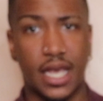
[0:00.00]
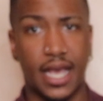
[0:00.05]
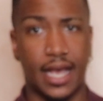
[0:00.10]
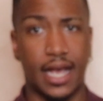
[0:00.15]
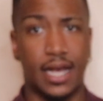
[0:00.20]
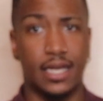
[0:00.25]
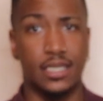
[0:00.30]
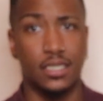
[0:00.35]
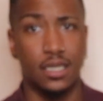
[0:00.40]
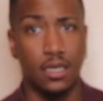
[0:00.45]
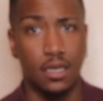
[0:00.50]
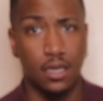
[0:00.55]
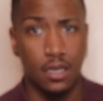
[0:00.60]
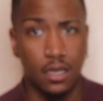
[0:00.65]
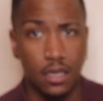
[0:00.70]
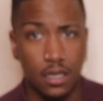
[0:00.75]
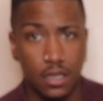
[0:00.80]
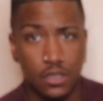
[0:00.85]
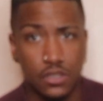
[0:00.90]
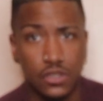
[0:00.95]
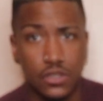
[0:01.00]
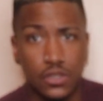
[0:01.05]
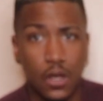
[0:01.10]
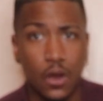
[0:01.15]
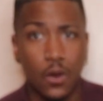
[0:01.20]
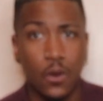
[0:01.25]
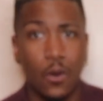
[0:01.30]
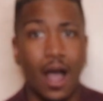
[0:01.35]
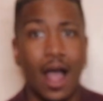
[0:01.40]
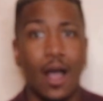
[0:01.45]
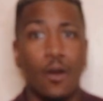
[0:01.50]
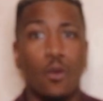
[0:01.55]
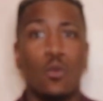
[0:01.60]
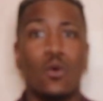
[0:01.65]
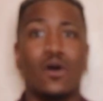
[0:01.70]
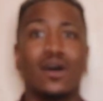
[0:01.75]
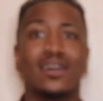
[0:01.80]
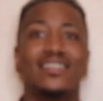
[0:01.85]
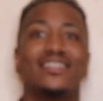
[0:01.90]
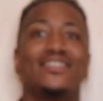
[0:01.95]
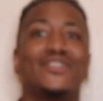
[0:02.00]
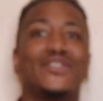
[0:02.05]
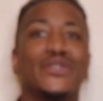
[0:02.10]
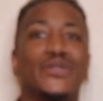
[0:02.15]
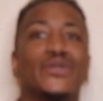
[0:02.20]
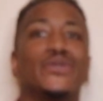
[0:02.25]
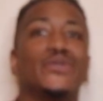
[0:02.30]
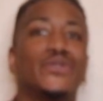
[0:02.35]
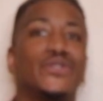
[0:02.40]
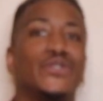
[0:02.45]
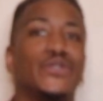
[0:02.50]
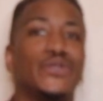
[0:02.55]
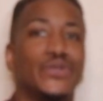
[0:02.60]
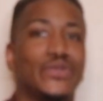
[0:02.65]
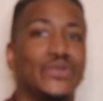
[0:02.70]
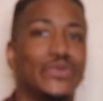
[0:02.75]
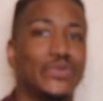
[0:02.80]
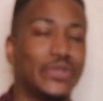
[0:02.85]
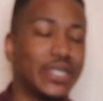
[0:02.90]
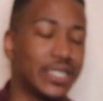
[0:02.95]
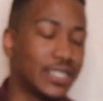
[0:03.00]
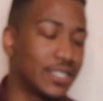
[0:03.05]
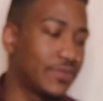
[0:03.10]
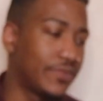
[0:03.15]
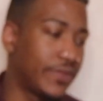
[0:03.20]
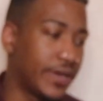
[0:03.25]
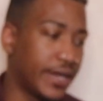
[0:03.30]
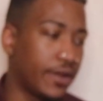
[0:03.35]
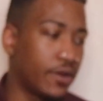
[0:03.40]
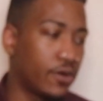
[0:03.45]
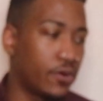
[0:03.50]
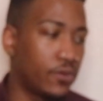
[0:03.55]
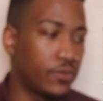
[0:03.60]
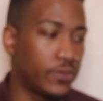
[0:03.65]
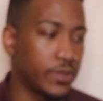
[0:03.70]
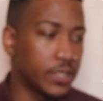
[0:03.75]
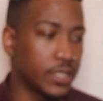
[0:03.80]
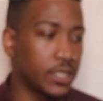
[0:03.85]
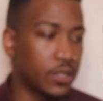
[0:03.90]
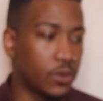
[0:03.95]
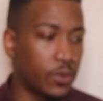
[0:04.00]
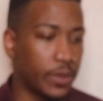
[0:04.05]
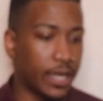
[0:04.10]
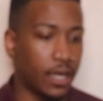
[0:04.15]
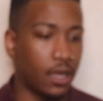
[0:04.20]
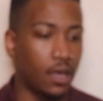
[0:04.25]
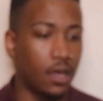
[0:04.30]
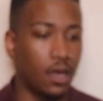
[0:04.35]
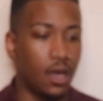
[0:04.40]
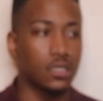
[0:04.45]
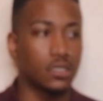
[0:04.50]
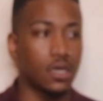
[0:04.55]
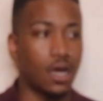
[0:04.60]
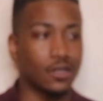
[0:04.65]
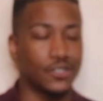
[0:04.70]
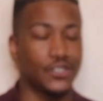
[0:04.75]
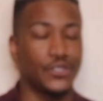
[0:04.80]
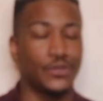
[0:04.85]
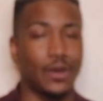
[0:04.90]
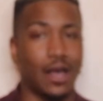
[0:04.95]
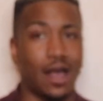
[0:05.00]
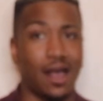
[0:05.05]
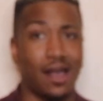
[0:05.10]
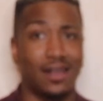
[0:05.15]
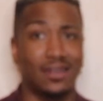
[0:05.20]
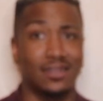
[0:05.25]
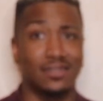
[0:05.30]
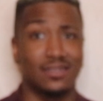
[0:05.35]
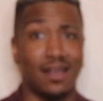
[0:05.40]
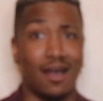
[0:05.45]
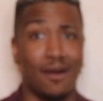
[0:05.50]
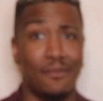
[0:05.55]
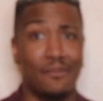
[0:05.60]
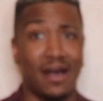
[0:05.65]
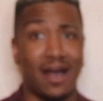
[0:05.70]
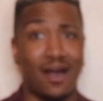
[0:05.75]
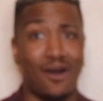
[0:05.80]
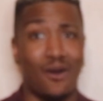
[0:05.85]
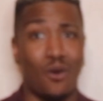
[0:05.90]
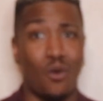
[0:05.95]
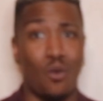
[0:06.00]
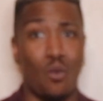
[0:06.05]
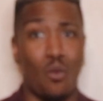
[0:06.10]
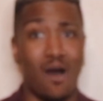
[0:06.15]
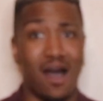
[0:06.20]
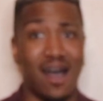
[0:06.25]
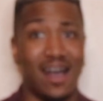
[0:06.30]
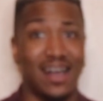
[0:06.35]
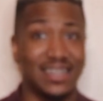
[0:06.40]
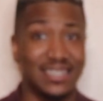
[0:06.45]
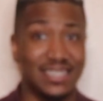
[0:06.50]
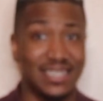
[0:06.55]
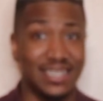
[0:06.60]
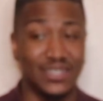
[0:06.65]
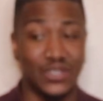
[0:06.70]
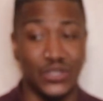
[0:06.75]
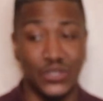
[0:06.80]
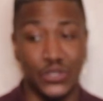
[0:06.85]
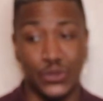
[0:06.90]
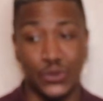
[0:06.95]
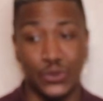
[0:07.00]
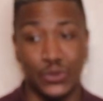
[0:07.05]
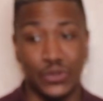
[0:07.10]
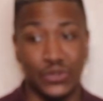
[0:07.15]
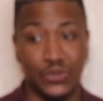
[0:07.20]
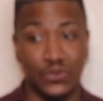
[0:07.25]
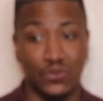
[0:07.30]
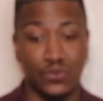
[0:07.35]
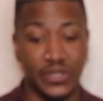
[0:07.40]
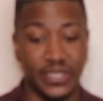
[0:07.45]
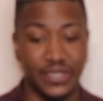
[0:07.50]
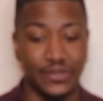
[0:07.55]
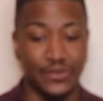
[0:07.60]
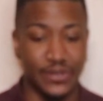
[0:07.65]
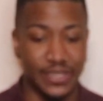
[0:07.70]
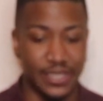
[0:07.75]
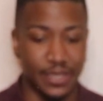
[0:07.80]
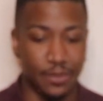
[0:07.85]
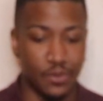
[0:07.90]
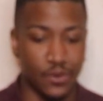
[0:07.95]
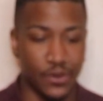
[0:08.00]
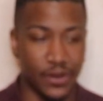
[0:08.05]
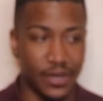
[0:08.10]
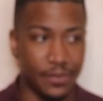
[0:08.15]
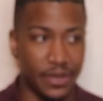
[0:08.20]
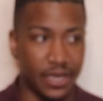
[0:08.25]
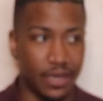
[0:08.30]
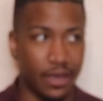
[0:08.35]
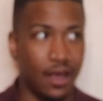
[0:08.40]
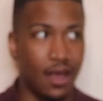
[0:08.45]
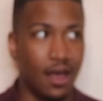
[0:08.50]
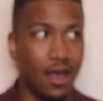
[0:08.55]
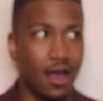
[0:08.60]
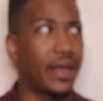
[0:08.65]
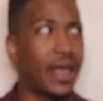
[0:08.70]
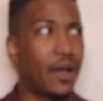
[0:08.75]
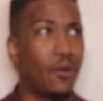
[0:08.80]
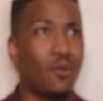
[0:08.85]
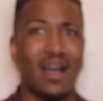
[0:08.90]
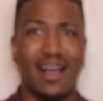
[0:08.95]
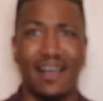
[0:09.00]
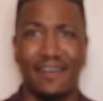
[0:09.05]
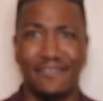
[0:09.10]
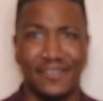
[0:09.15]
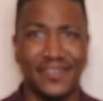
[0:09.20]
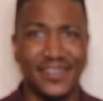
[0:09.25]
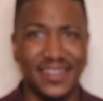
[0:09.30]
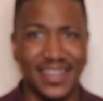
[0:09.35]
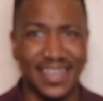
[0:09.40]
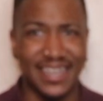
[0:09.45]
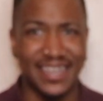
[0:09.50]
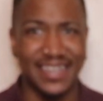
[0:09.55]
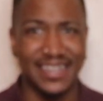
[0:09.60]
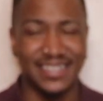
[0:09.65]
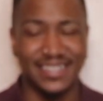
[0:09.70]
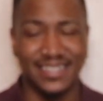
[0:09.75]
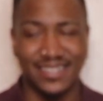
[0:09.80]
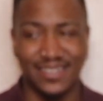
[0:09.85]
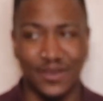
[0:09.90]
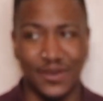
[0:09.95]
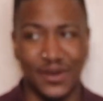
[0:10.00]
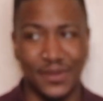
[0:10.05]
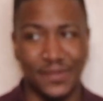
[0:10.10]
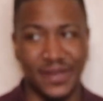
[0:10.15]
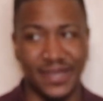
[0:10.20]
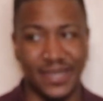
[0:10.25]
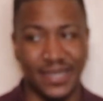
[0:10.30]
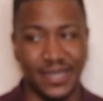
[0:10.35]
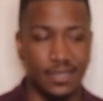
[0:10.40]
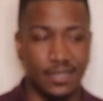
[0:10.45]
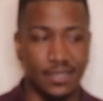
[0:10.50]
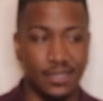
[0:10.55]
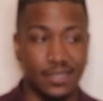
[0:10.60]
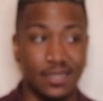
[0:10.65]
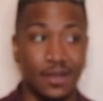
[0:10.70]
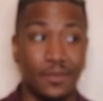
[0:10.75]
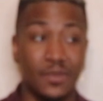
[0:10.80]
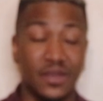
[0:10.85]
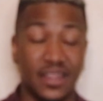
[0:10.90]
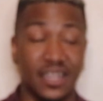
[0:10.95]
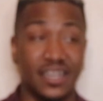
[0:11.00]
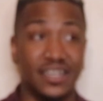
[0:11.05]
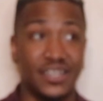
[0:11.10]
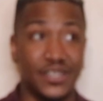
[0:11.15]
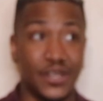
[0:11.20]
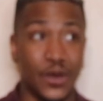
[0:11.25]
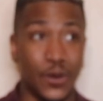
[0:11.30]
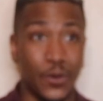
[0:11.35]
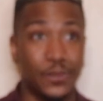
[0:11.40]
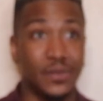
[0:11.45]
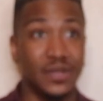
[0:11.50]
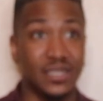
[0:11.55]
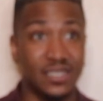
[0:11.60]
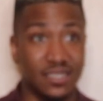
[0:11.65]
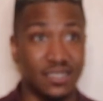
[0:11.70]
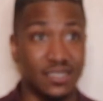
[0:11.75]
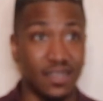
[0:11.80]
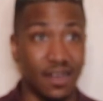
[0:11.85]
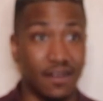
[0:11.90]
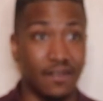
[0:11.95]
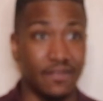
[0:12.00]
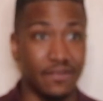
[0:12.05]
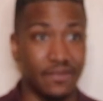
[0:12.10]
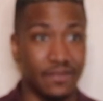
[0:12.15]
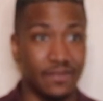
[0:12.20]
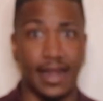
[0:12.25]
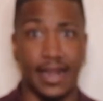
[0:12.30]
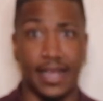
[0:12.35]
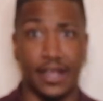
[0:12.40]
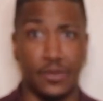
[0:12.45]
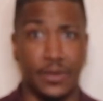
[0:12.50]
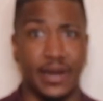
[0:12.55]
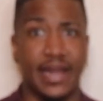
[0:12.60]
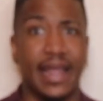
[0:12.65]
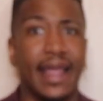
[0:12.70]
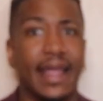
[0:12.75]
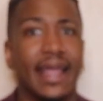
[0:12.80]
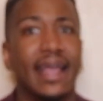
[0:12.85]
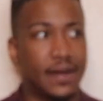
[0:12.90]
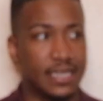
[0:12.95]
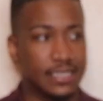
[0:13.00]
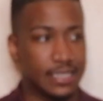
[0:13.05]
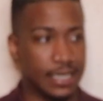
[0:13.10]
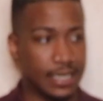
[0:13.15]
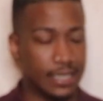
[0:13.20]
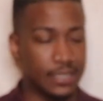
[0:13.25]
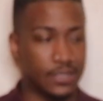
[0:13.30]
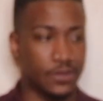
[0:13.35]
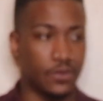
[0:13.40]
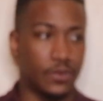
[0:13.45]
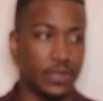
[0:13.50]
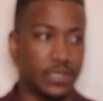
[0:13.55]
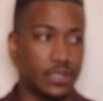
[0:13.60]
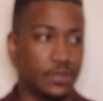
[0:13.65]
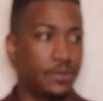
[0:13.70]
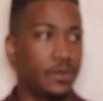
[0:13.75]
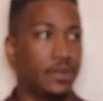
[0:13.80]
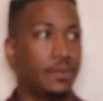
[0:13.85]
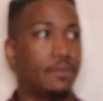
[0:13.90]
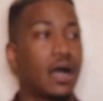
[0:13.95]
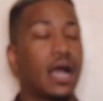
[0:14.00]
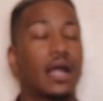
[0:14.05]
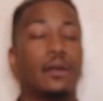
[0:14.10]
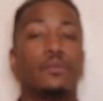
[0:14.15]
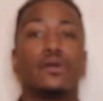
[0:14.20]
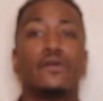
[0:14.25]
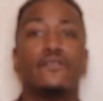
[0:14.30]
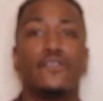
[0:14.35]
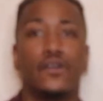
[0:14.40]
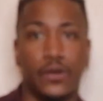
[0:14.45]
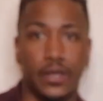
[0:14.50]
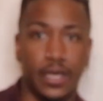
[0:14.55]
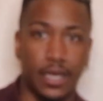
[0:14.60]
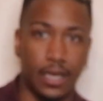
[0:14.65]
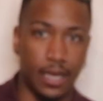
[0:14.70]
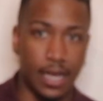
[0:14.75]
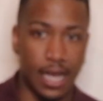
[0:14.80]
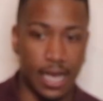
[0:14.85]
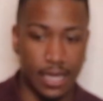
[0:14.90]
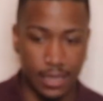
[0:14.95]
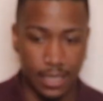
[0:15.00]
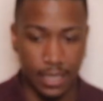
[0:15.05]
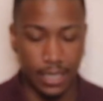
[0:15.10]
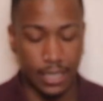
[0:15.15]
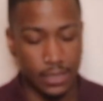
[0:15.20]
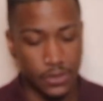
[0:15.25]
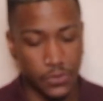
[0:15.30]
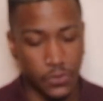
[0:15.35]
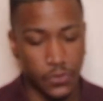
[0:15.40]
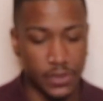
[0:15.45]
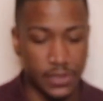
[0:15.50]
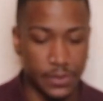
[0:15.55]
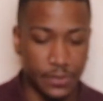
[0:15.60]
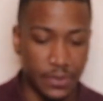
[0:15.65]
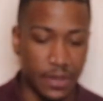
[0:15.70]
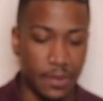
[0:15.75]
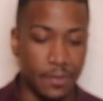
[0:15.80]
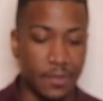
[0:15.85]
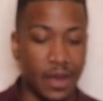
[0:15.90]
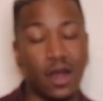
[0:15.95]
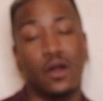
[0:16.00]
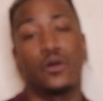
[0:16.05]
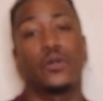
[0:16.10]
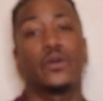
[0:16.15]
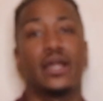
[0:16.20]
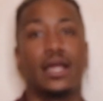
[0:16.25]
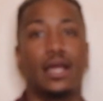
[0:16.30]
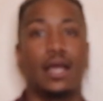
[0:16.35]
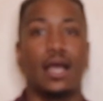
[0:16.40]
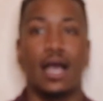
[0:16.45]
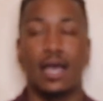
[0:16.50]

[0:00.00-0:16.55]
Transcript: Hey guys, so I wanted to do this video really quick to talk to you guys about why season two is really, really important to me and why I feel like it's gonna be some of the dopest stuff that I create. I think it's going to be mind-provoking. I think it's going to be empowering.